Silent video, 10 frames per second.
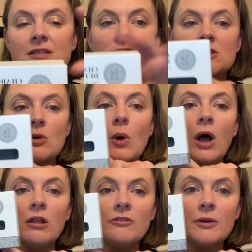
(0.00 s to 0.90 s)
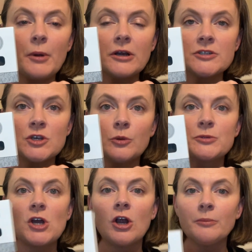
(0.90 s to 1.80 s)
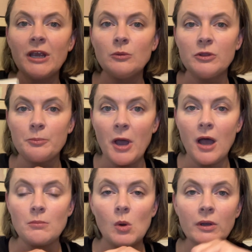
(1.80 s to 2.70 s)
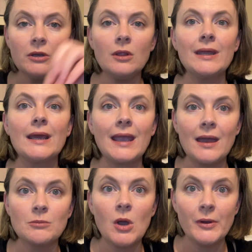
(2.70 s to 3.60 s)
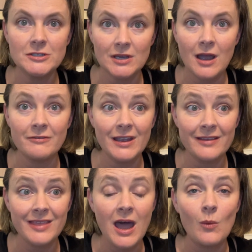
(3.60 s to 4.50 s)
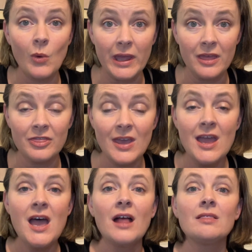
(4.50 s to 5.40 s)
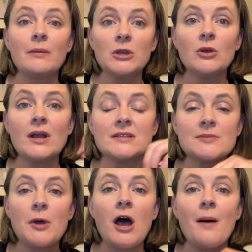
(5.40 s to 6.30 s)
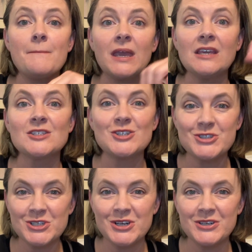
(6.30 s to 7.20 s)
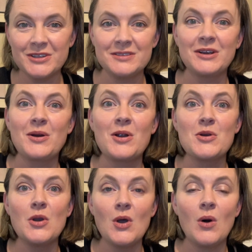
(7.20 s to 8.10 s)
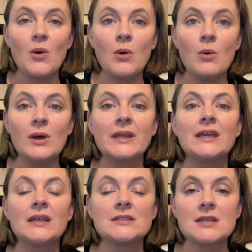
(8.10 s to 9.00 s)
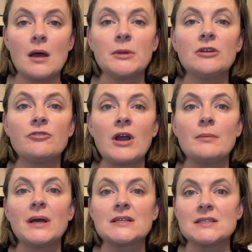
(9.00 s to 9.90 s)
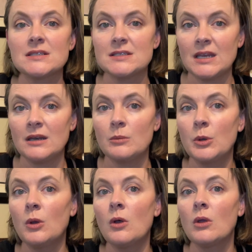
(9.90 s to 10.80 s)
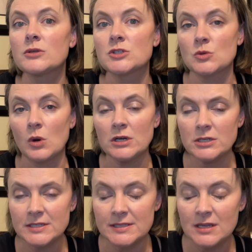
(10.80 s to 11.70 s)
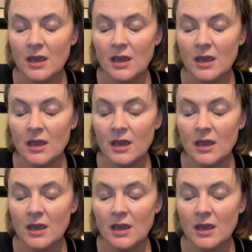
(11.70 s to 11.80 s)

so all of our bar soaps are made with palm oil, and I am going to caveat that with lemongrass balm makes sure that there are it is coming from a sustainable source.